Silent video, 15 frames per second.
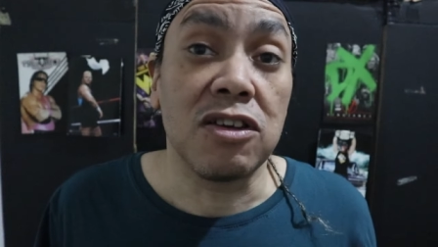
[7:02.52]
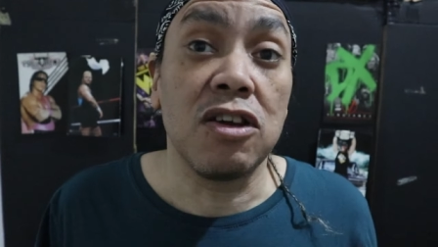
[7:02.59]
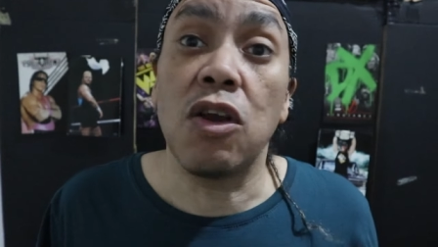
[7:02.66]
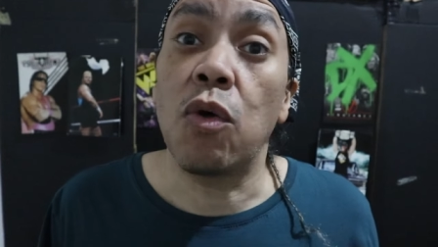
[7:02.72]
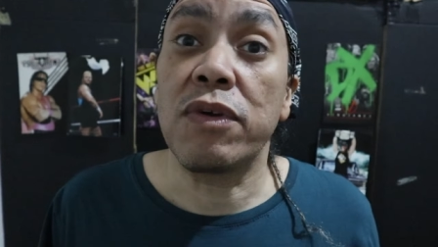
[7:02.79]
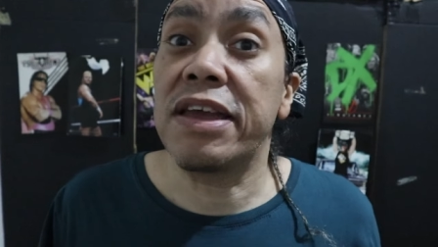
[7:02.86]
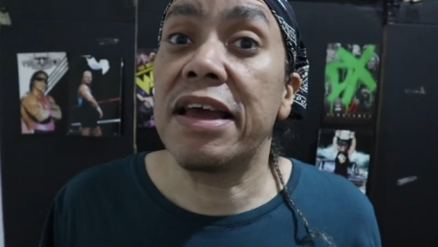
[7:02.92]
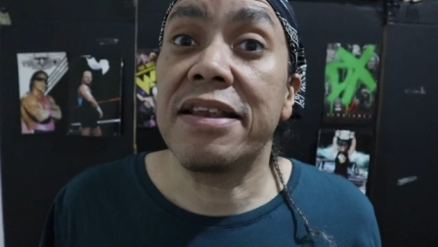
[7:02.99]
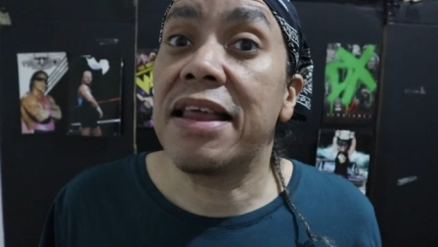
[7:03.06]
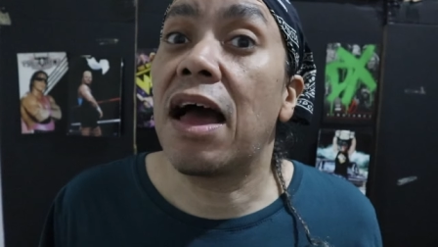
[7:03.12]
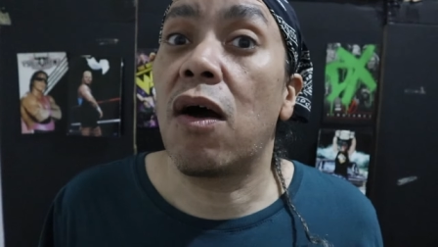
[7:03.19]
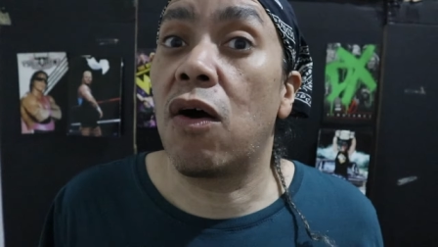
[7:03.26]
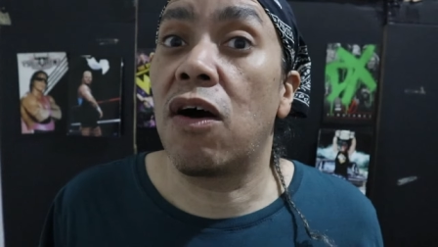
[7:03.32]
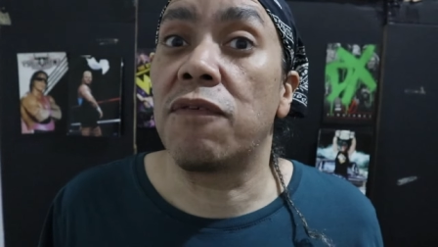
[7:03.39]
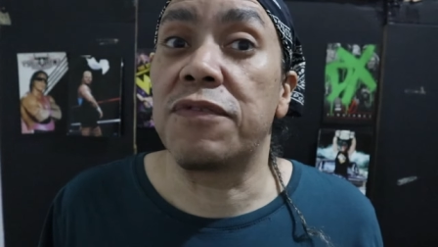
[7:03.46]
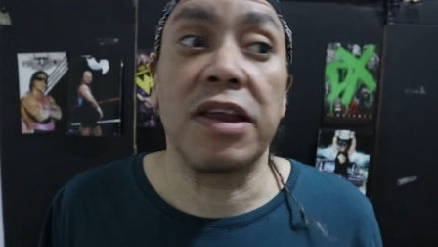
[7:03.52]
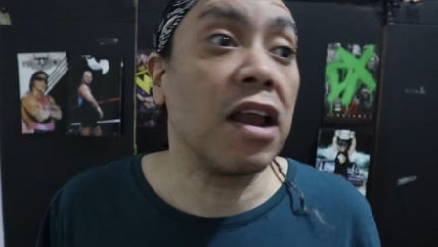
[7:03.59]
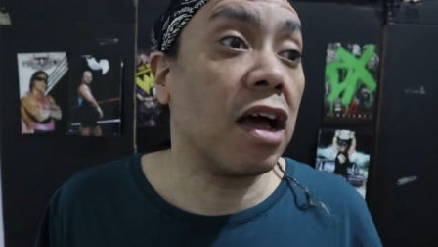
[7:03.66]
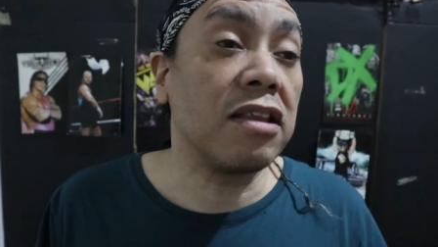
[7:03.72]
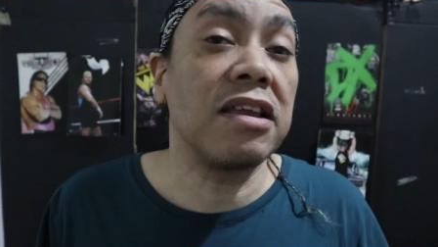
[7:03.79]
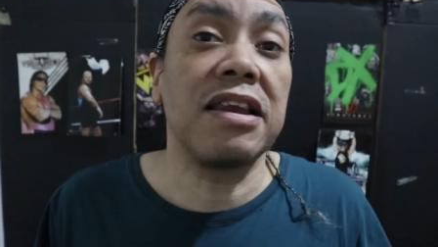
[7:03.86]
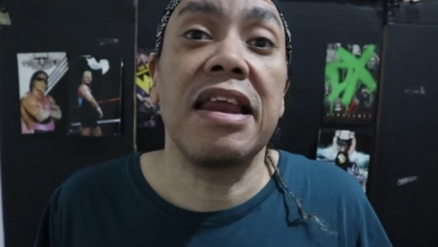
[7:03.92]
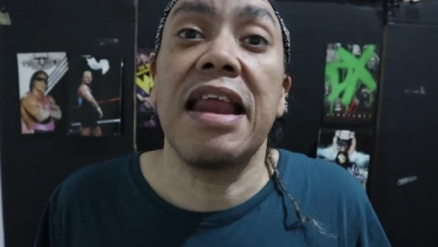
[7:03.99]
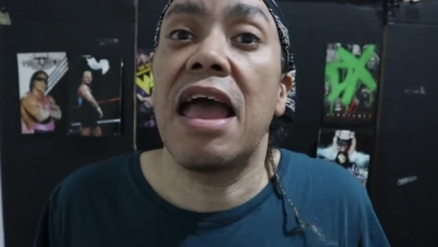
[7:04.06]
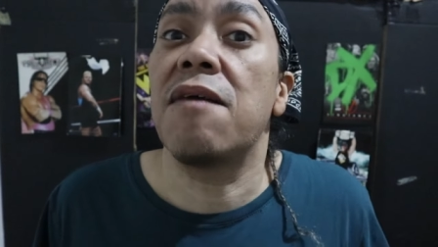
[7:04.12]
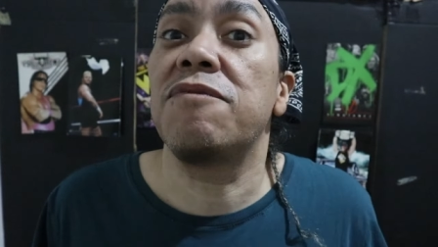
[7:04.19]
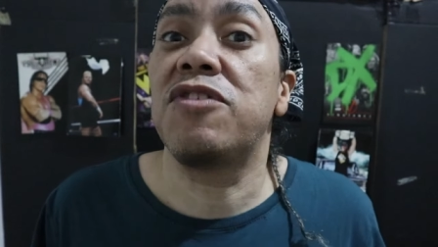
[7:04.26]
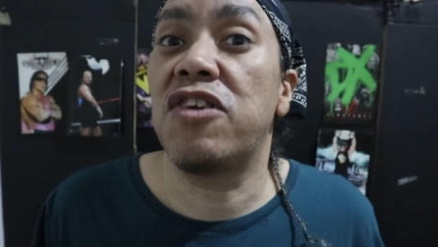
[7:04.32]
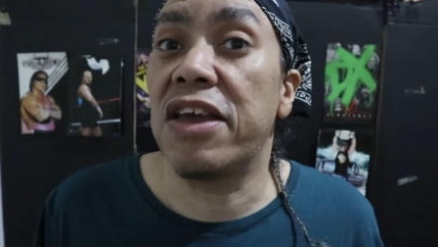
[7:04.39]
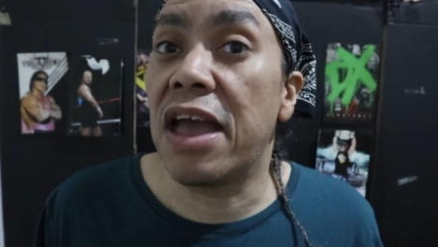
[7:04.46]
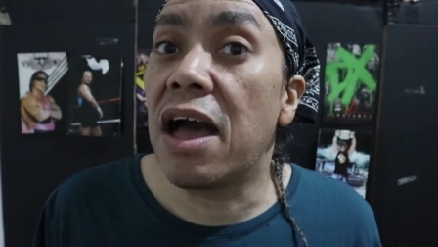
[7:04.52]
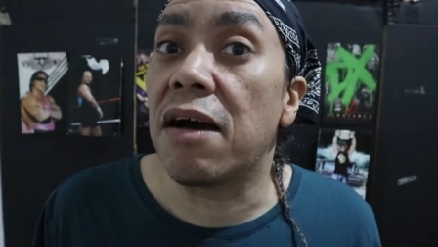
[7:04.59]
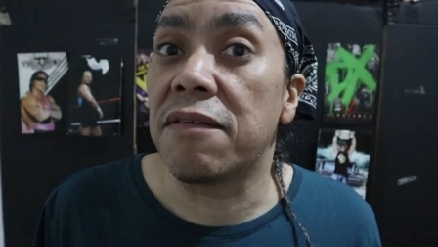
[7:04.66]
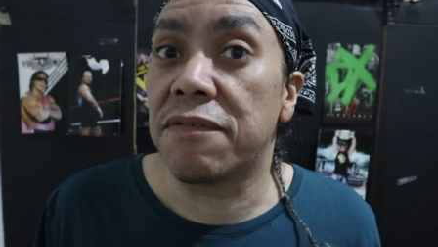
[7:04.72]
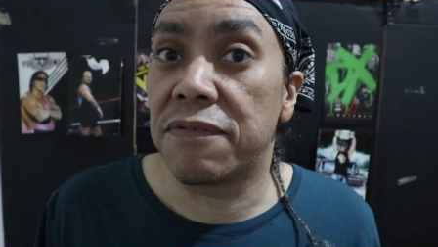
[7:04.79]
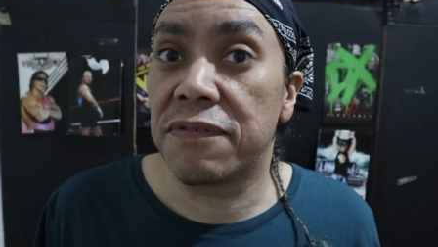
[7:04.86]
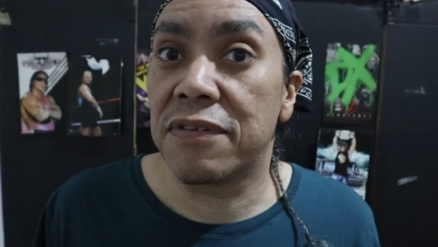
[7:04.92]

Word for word: You don't get that often, other than MJF.